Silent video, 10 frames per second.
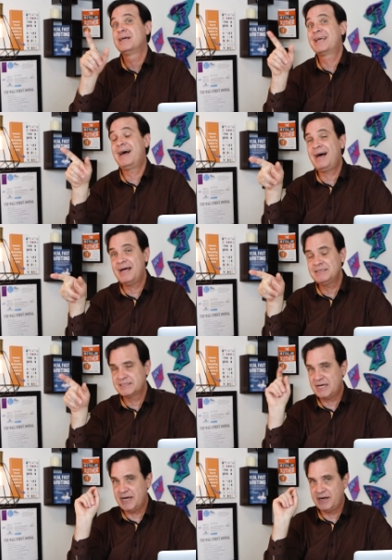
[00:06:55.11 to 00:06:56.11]
con
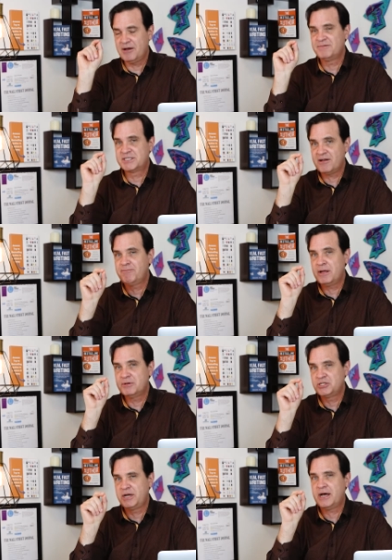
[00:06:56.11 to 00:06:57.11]
side of self
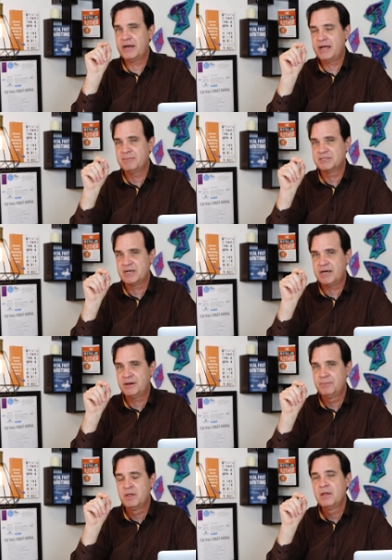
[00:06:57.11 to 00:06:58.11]
publishing on
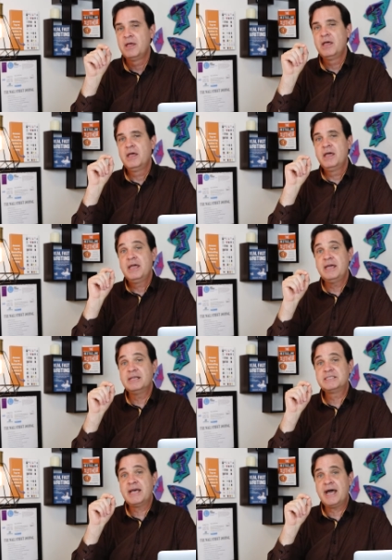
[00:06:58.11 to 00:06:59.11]
Amazon,
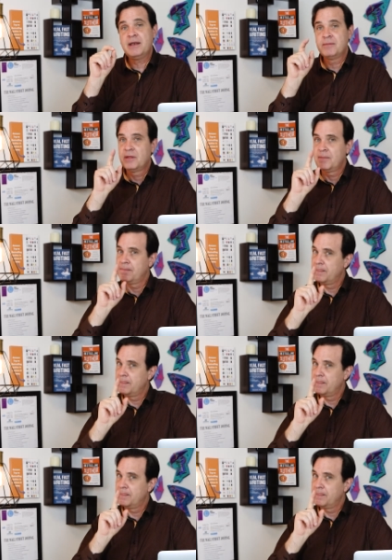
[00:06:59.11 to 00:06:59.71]
is that